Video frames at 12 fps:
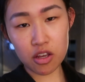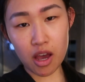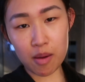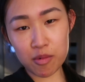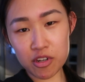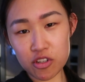
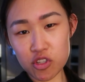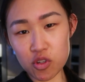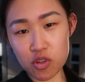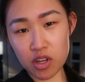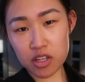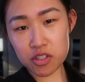I'm gonna show
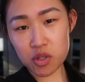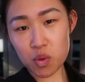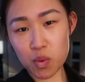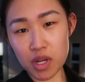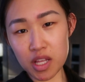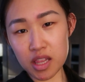you guys
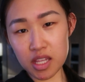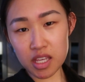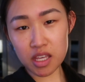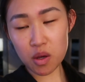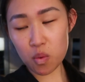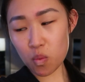
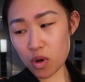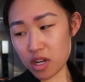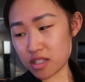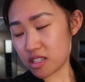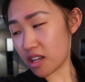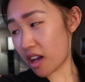quickly
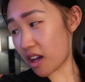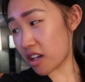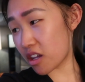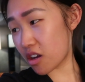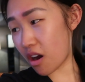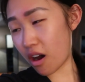what I
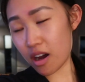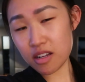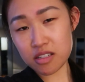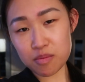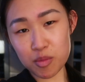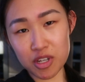
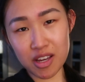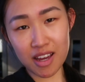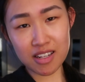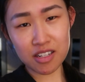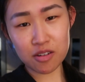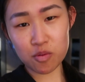got, but I
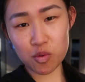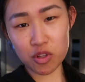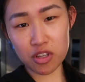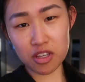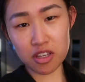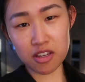didn't
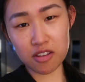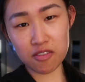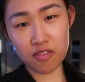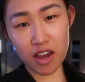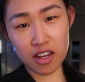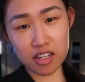really
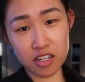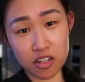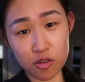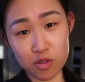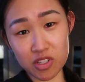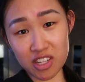find any
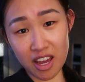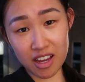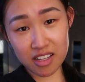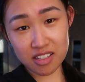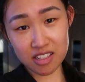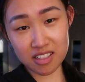new
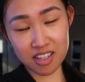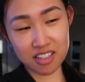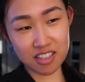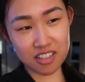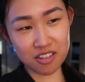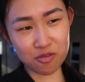snacks because I
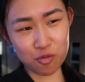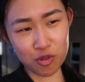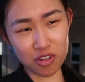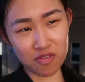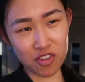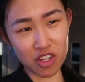didn't
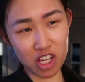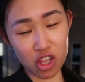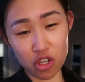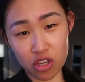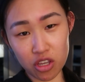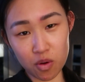really feel like
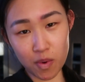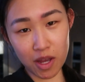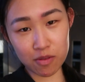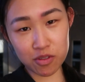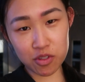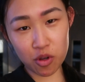looking
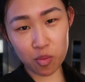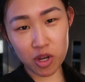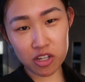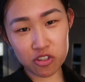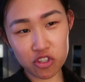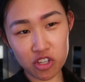around so
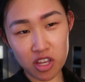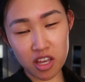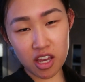much.